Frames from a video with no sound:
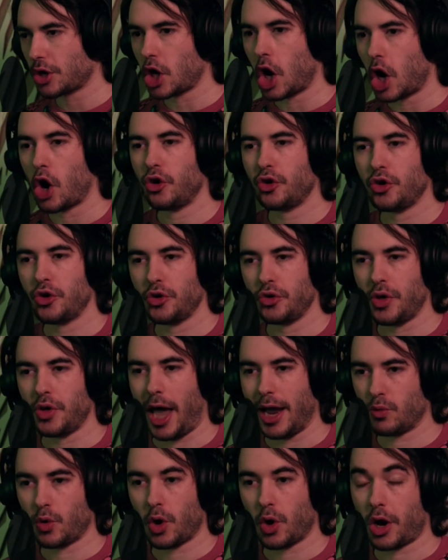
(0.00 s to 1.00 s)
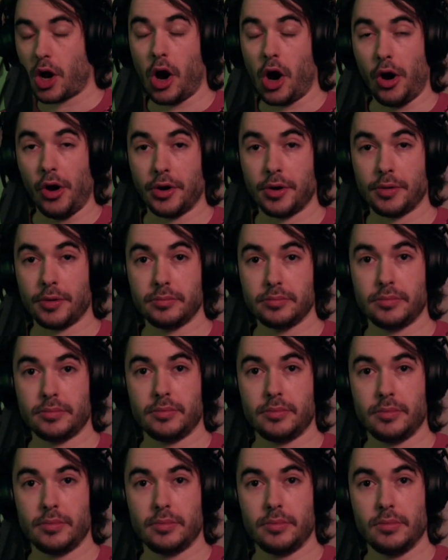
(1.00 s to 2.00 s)
hard.
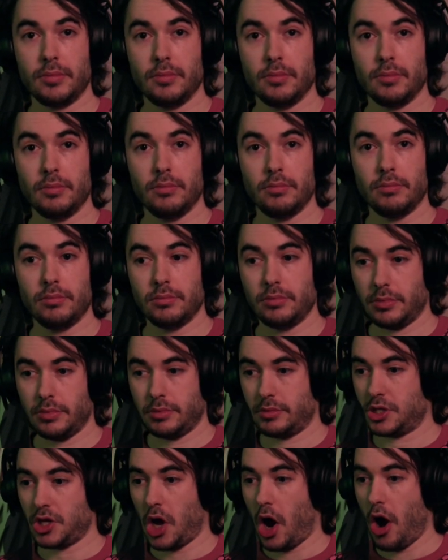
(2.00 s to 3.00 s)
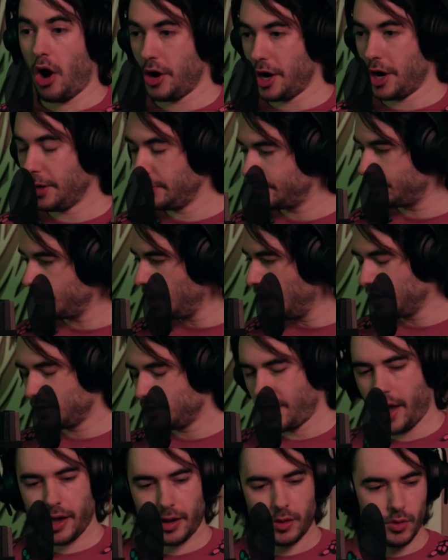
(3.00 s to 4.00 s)
Sorry. It's
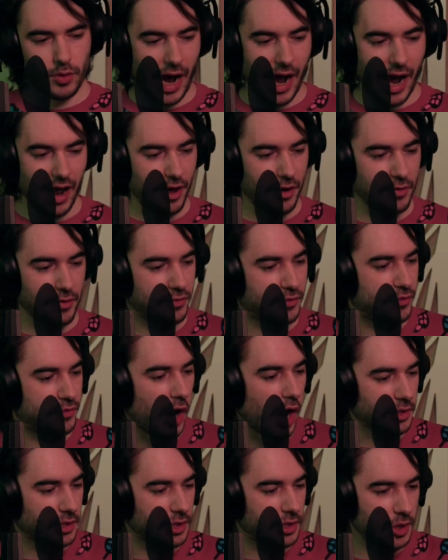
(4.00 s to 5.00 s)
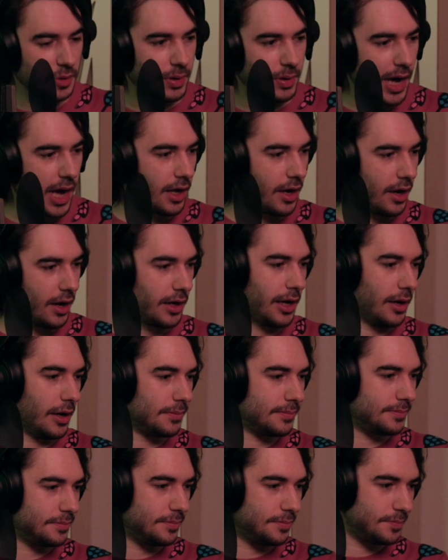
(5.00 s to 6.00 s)
like, how the fuck do you apologize? Okay.
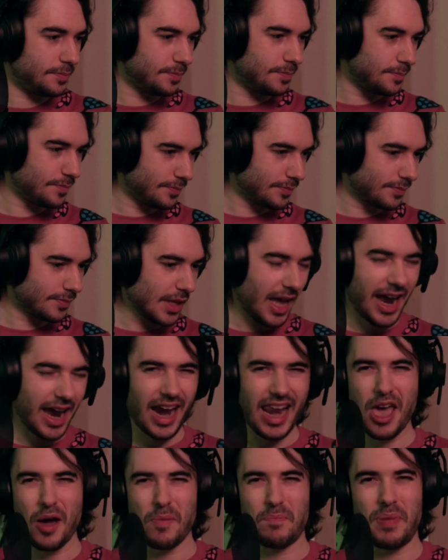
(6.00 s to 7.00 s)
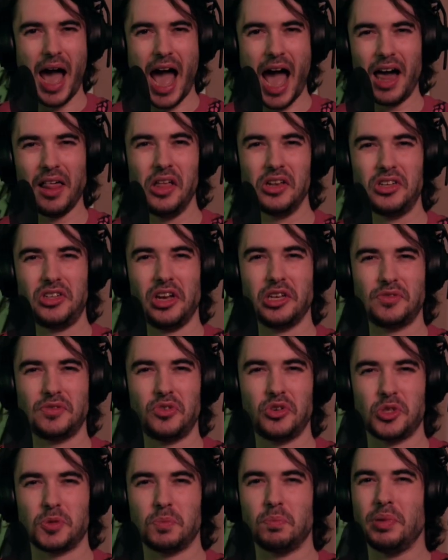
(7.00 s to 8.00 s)
How do you apologize for
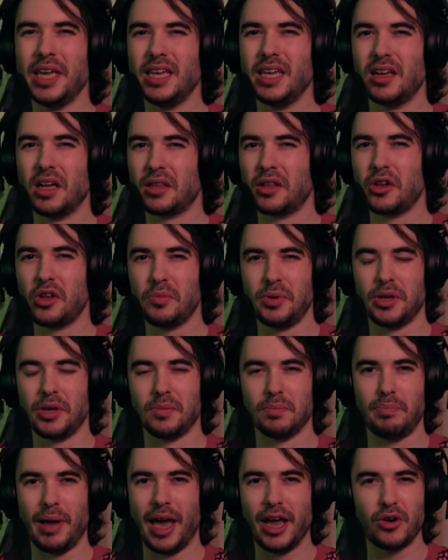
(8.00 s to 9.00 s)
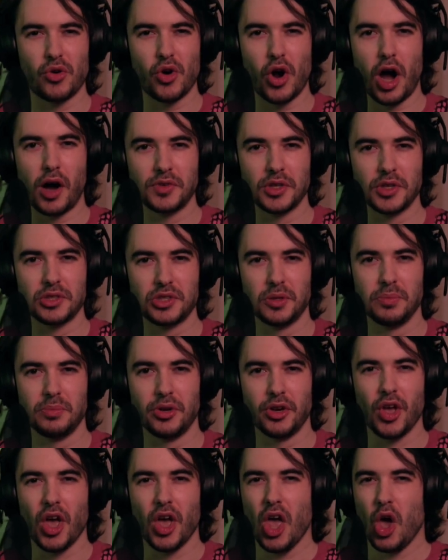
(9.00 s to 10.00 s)
just being a little bit better off to
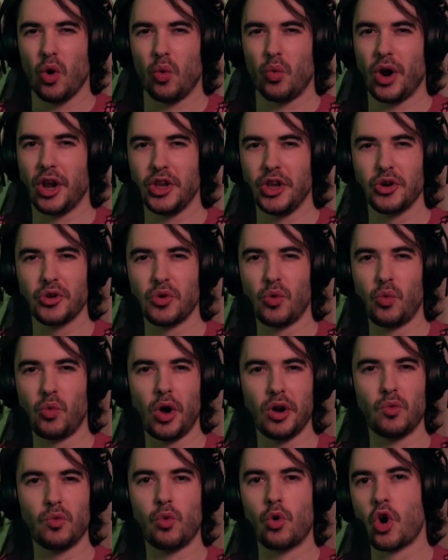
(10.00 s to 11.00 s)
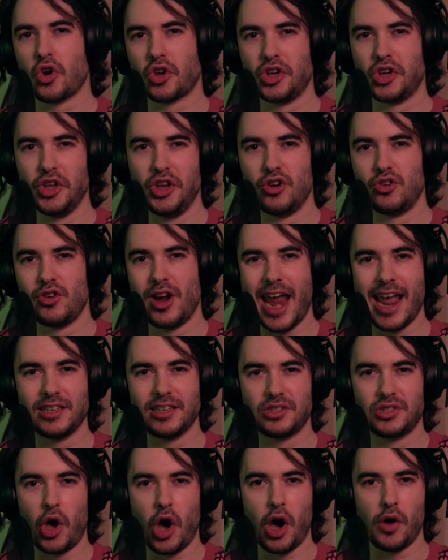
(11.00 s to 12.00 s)
somebody when you're the one working your
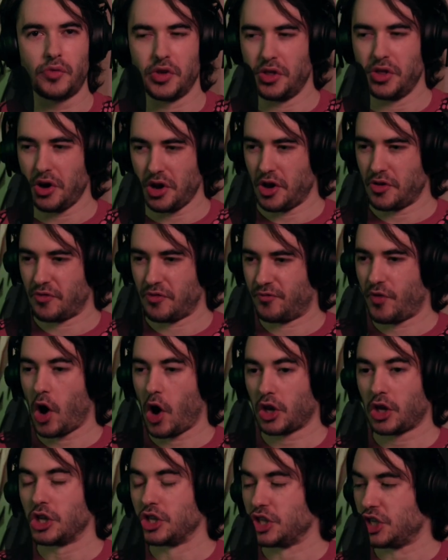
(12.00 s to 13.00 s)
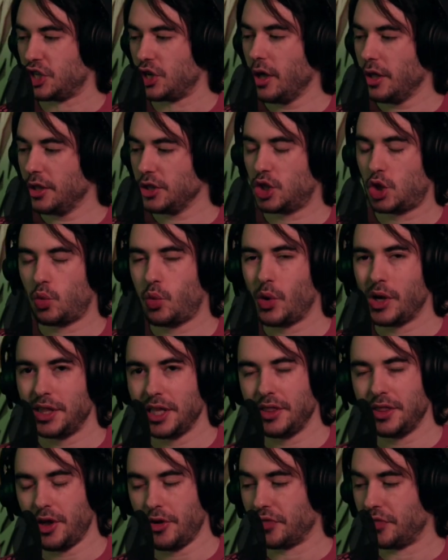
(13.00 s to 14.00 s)
ass off and they're fucking
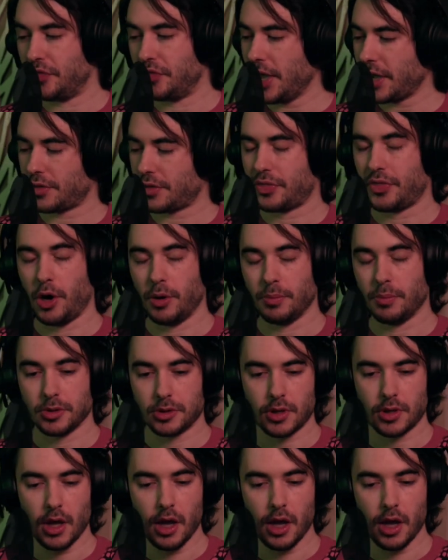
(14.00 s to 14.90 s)
twiddling their dick thumbs?